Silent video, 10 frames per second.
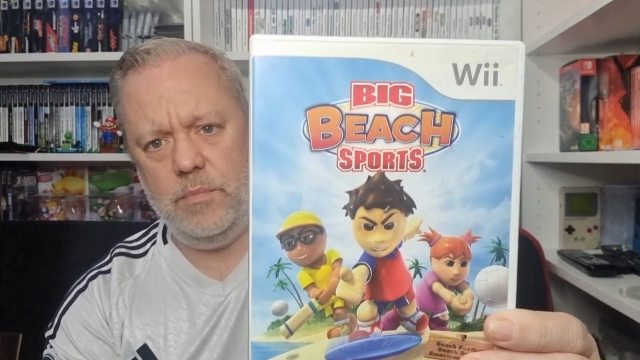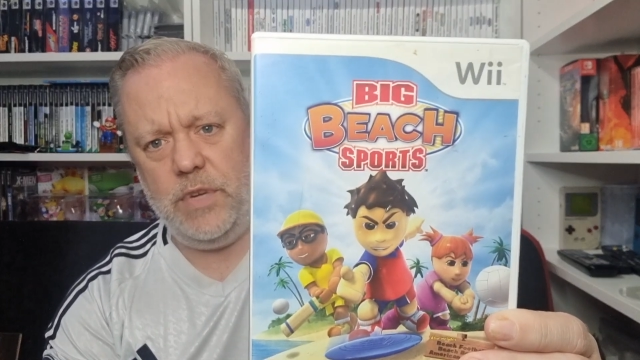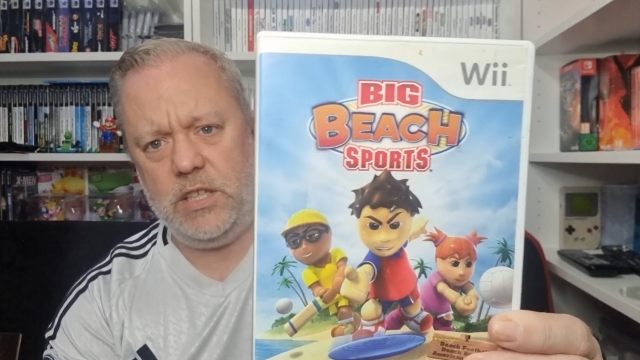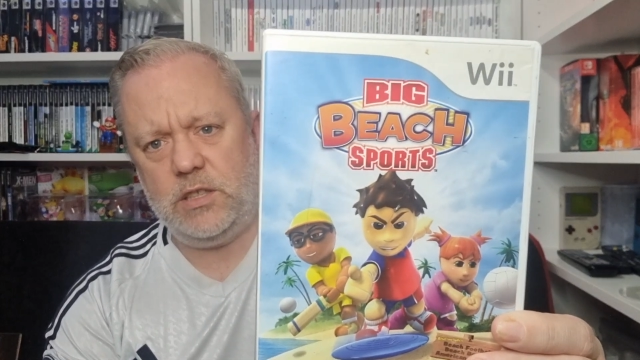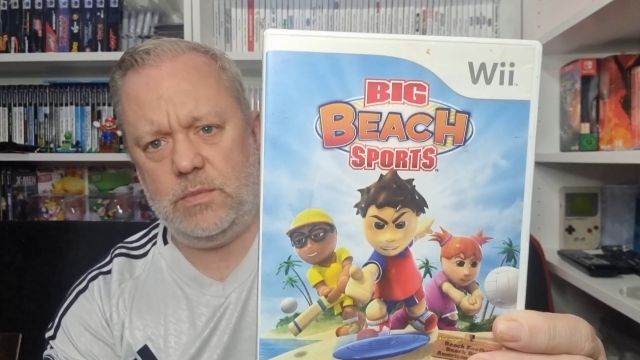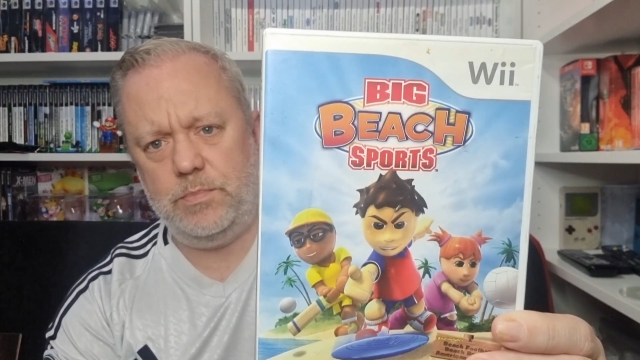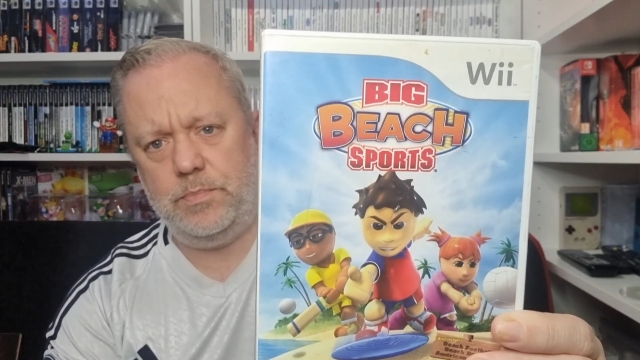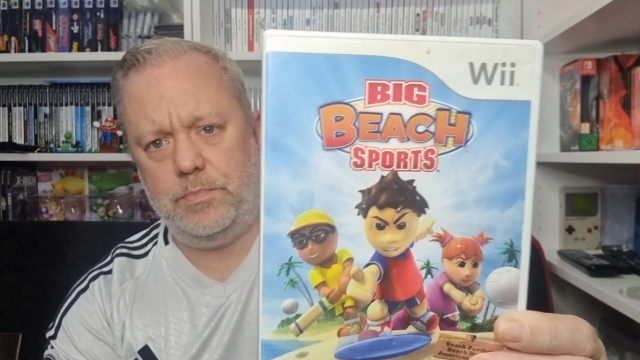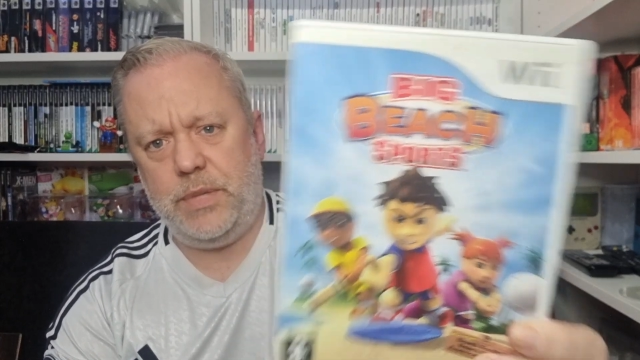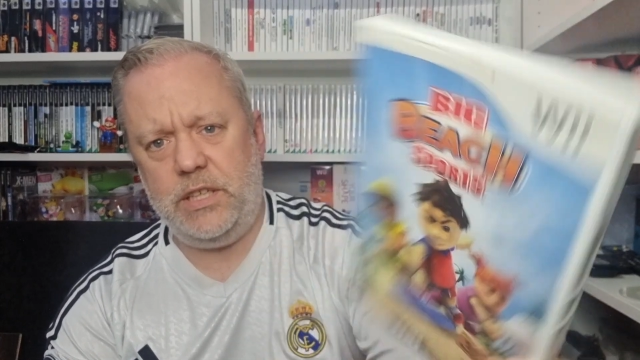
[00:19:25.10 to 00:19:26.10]
Big
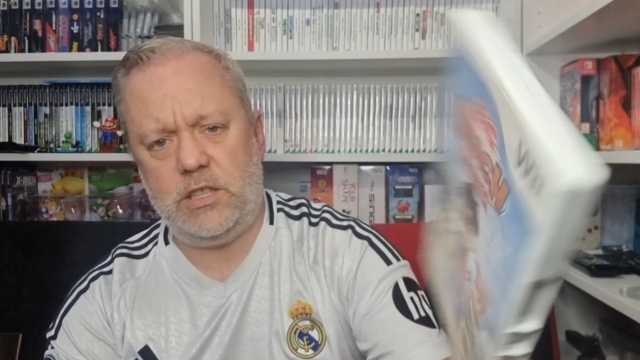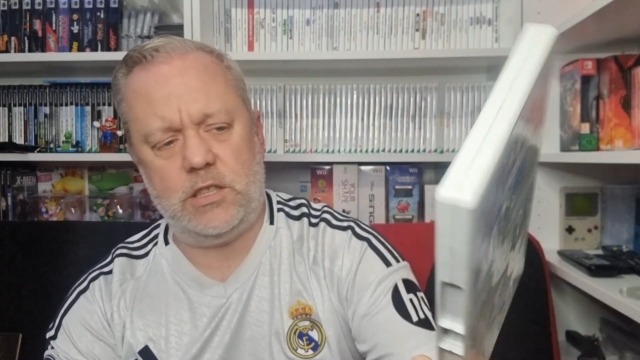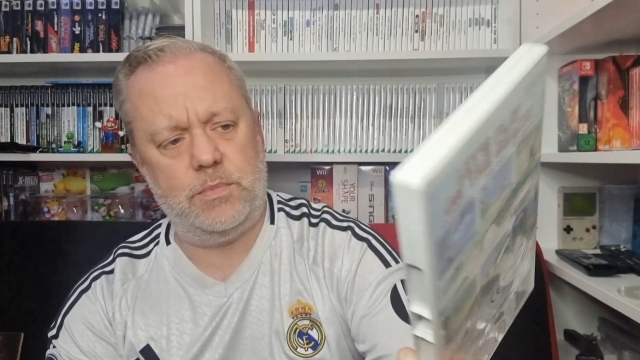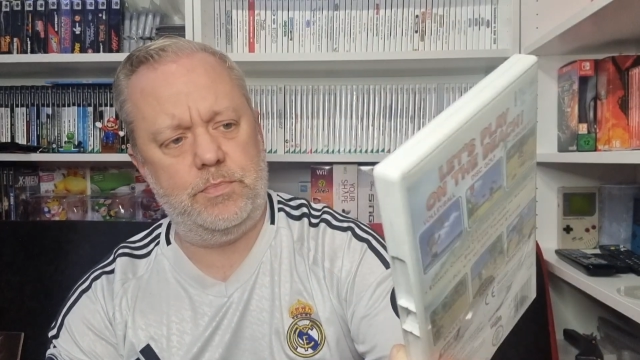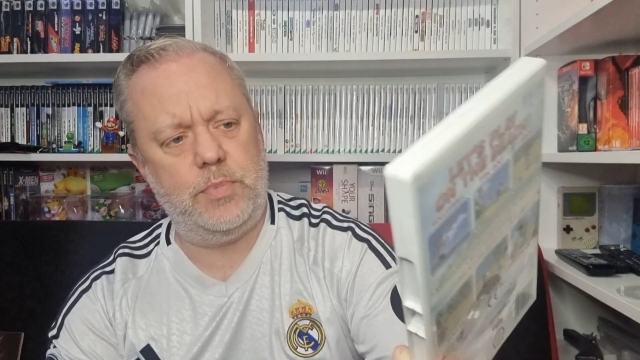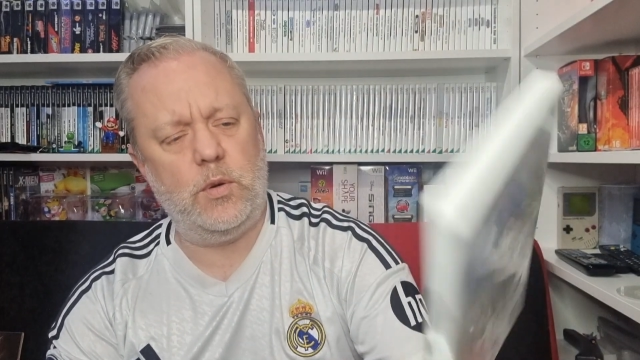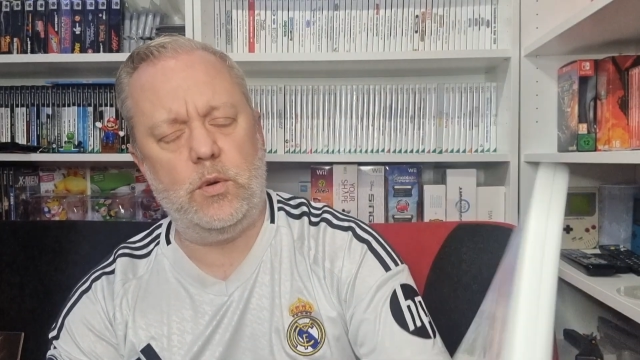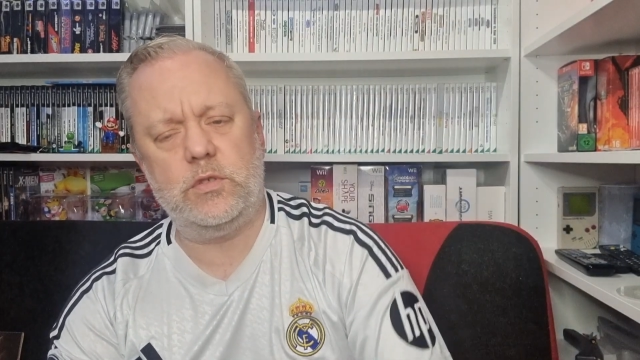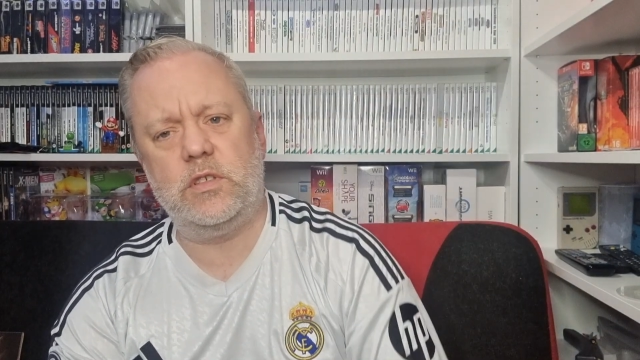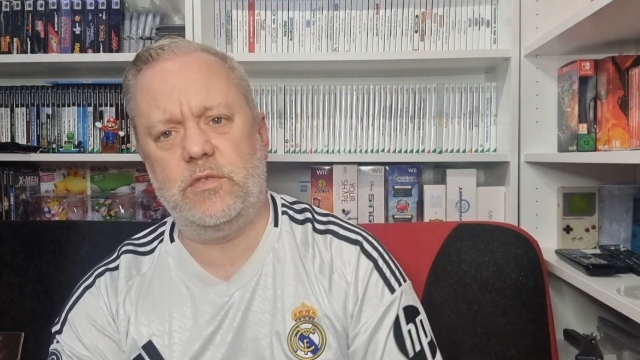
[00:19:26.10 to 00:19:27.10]
Beach Sports,